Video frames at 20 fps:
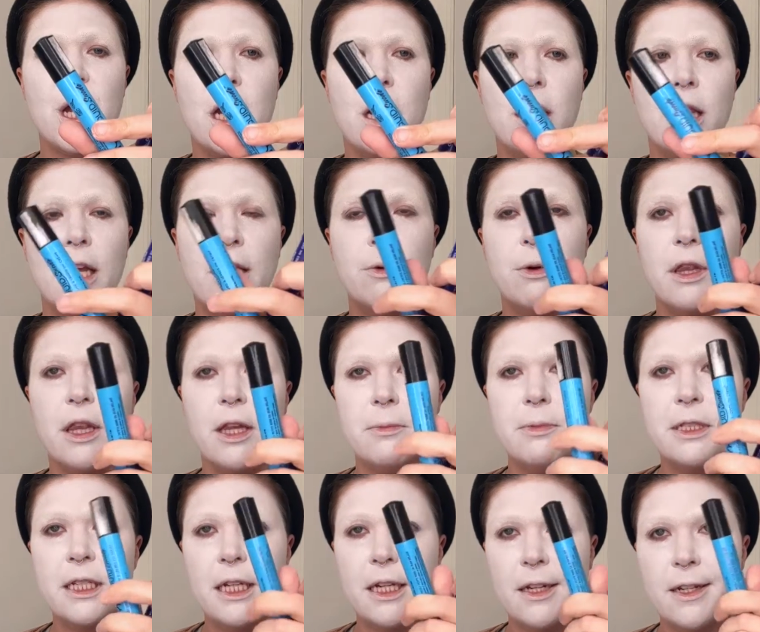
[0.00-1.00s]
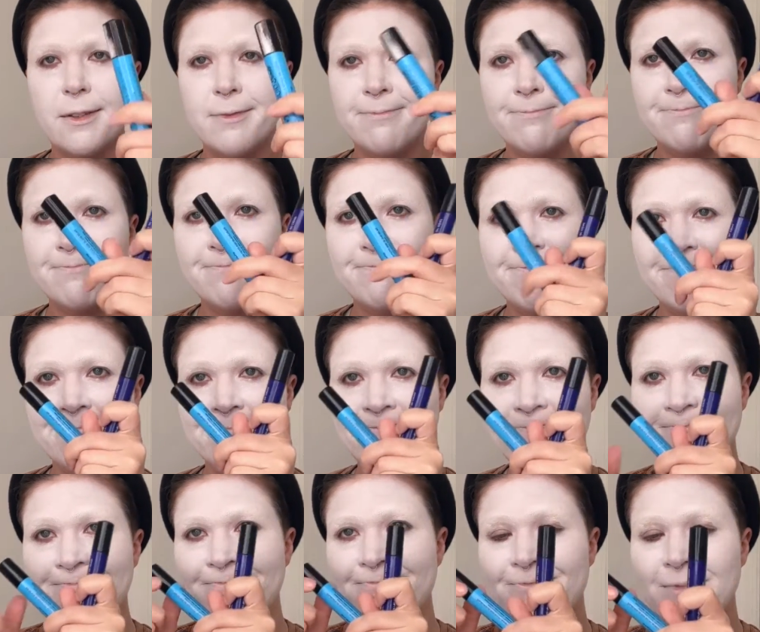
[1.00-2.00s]
liquid lipstick.
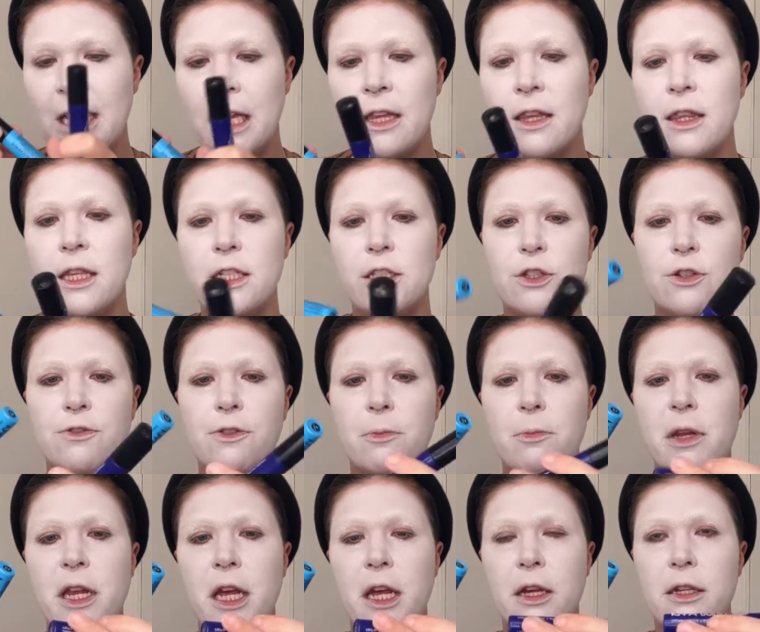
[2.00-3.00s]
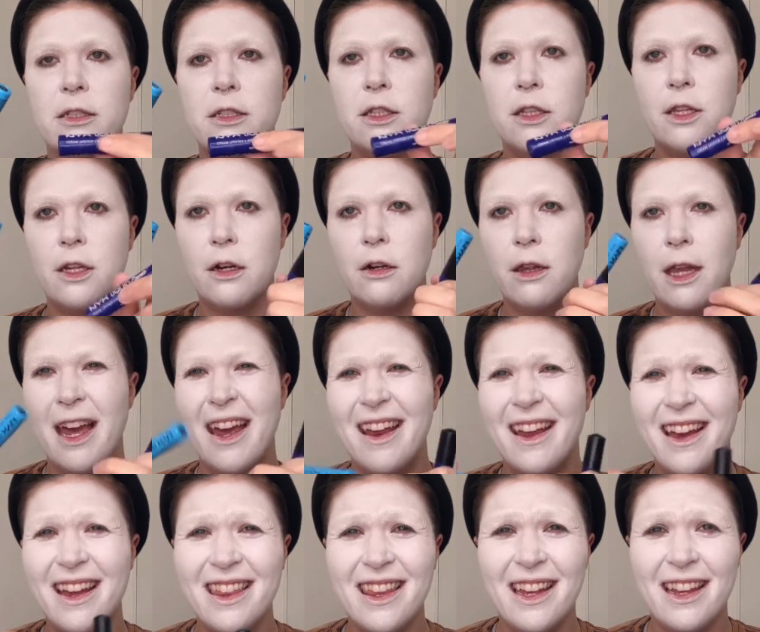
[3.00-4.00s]
These are from NYX. They're like,
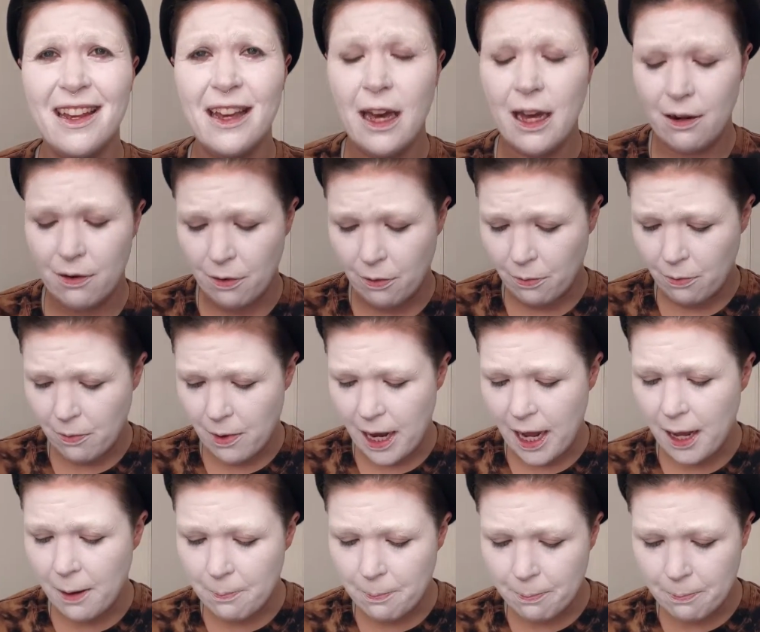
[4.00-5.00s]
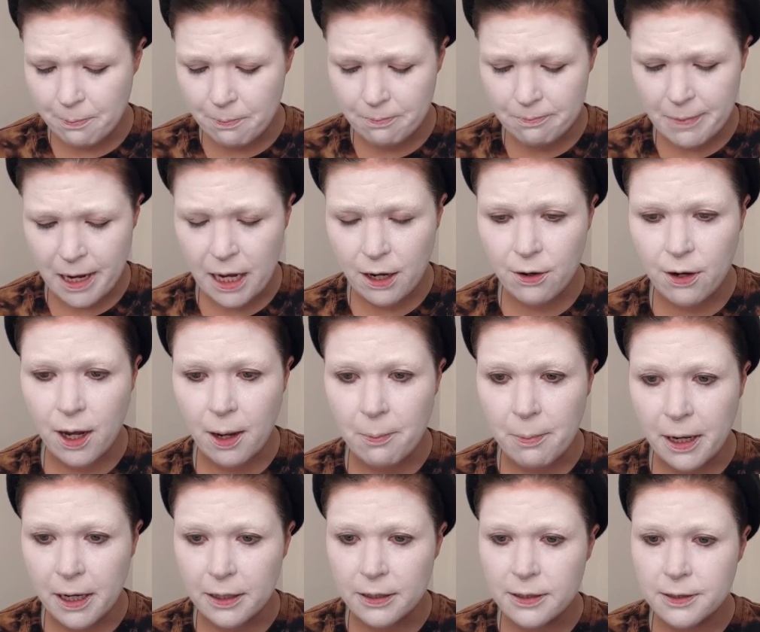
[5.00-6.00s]
I think, I don't know, eight or
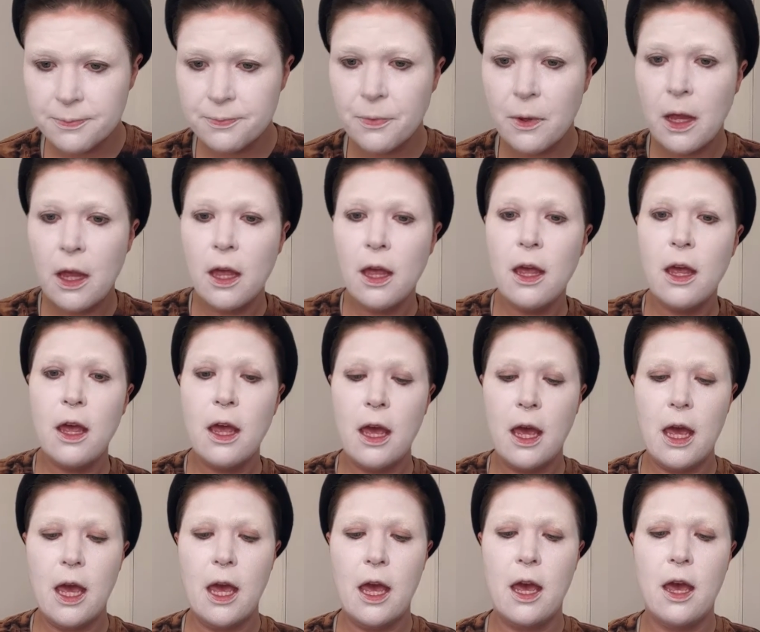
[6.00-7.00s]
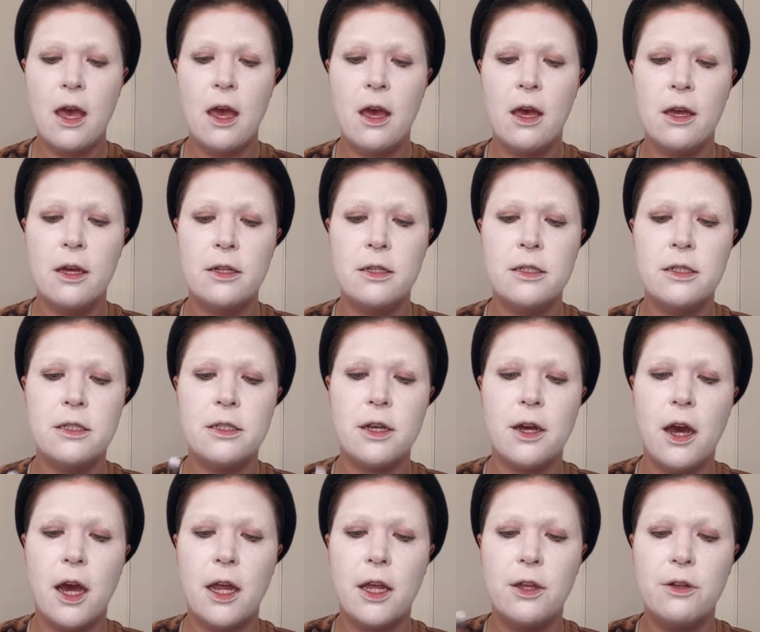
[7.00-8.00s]
$9. And
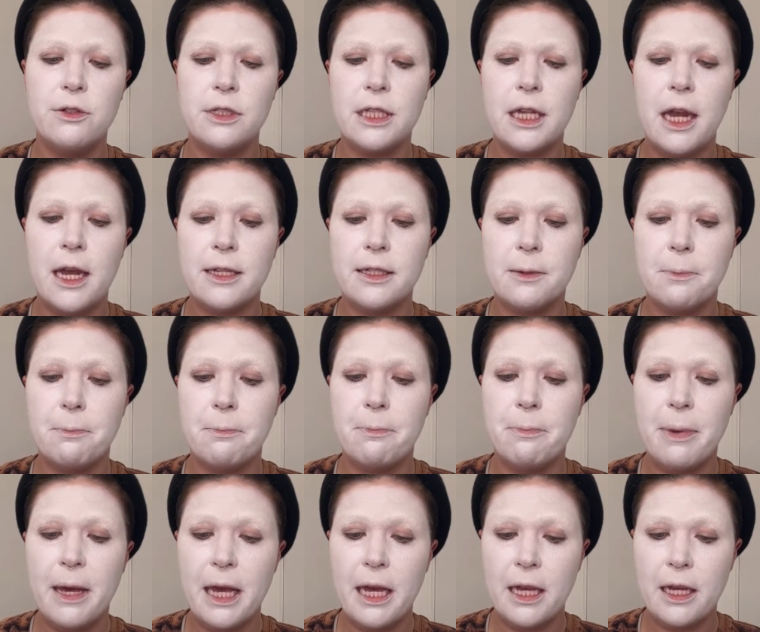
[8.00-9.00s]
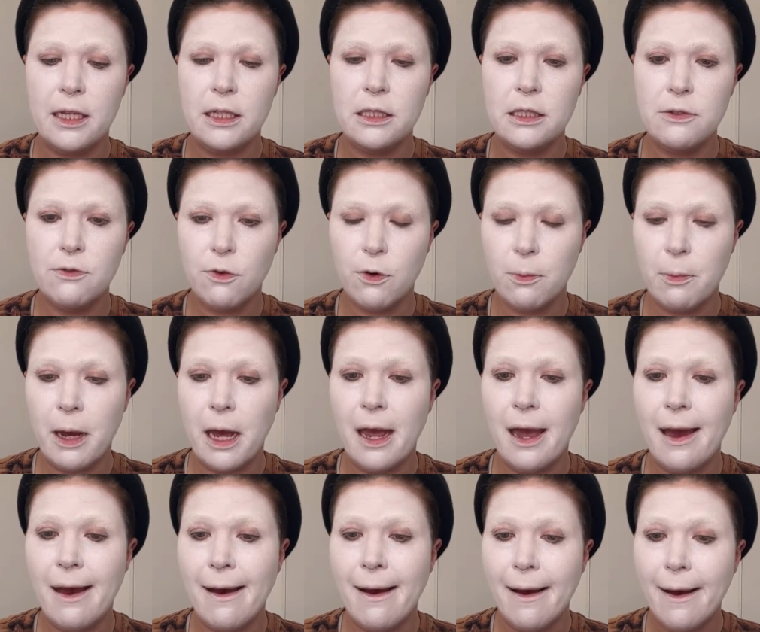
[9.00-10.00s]
I use it as a base for my
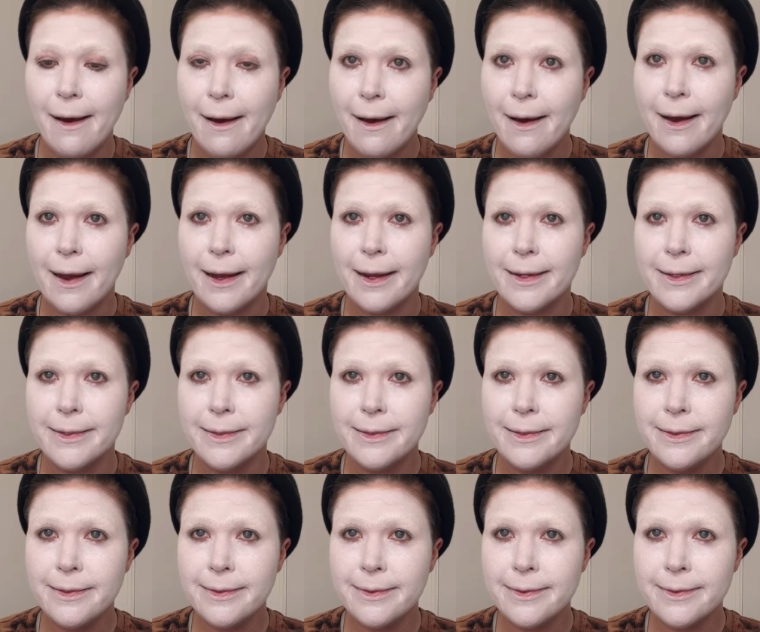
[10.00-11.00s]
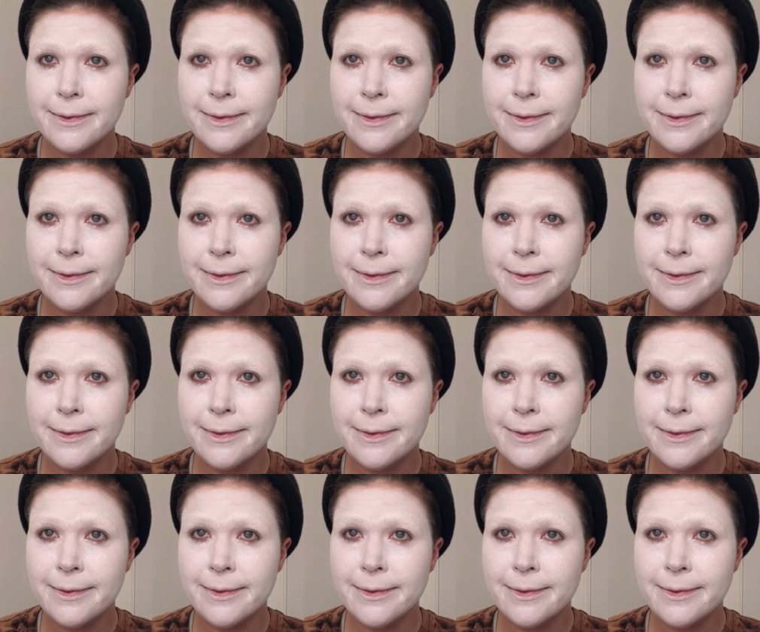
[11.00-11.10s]
eyes.